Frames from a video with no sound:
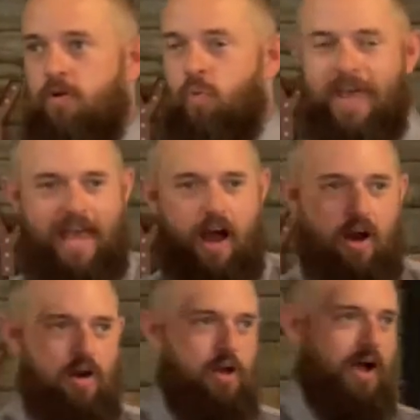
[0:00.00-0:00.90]
We
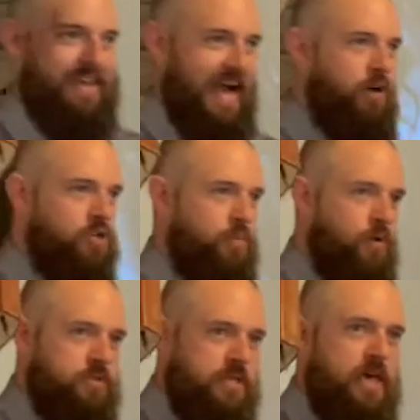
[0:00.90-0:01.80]
are
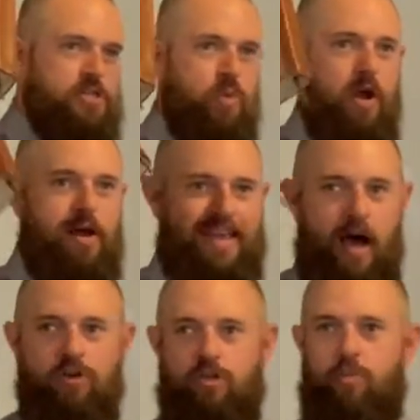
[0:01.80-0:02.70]
accountable to this. We are
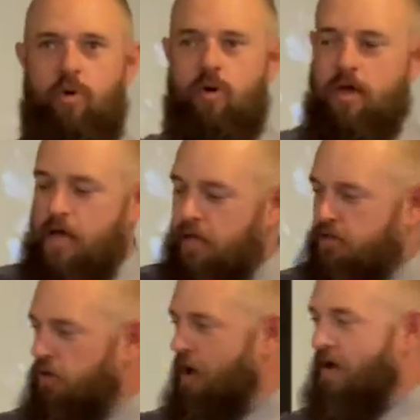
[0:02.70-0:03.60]
accountable
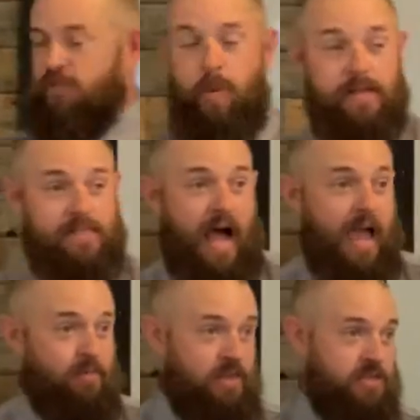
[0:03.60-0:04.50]
to have spent
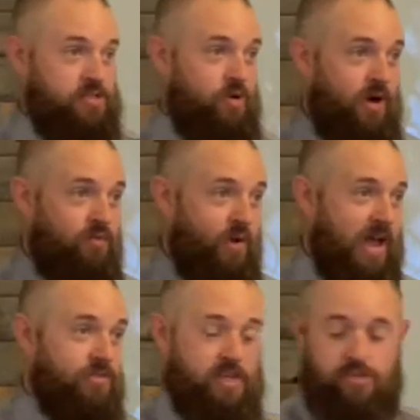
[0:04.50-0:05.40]
time in this, to have
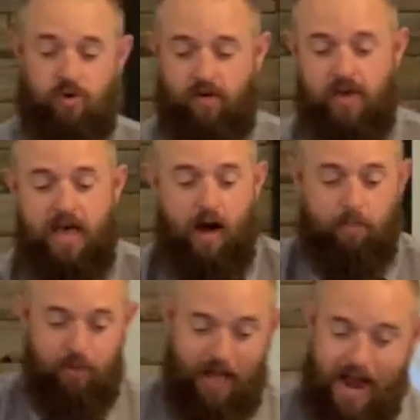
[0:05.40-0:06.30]
read this, to have
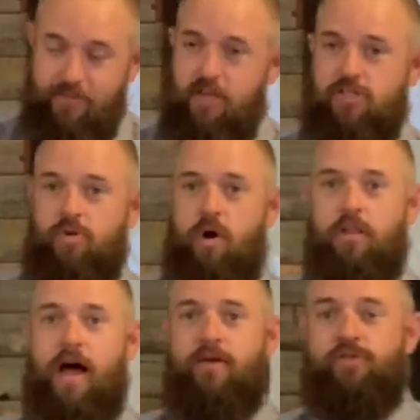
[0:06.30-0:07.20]
applied this to our
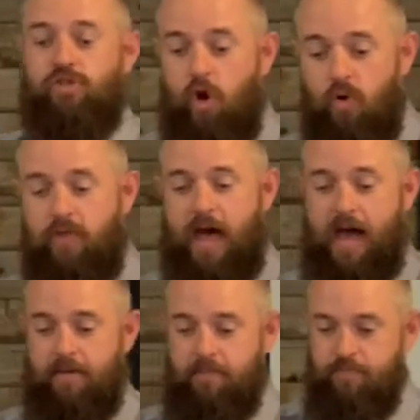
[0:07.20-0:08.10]
lives so
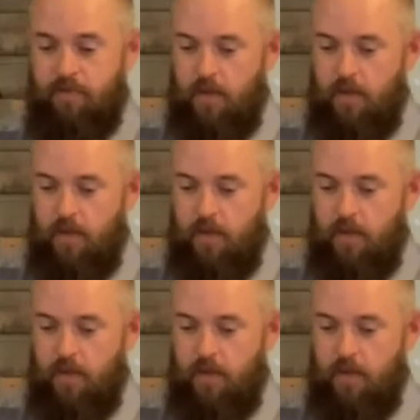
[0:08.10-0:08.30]
that